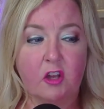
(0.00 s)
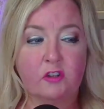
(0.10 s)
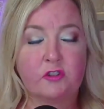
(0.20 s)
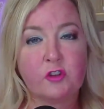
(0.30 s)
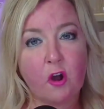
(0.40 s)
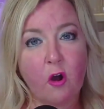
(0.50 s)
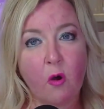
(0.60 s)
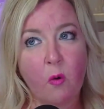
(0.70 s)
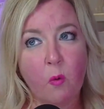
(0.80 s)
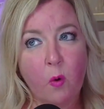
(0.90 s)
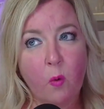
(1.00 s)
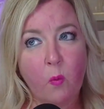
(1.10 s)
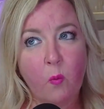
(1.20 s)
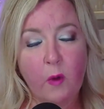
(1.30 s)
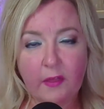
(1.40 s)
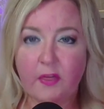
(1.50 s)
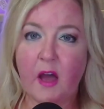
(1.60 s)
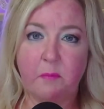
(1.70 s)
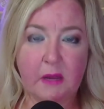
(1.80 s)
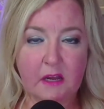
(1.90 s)
So, with
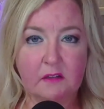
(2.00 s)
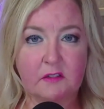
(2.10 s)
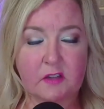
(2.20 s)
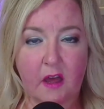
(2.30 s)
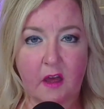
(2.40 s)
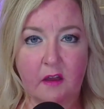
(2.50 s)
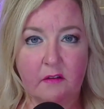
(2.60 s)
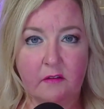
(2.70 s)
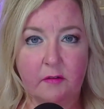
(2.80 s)
that being said,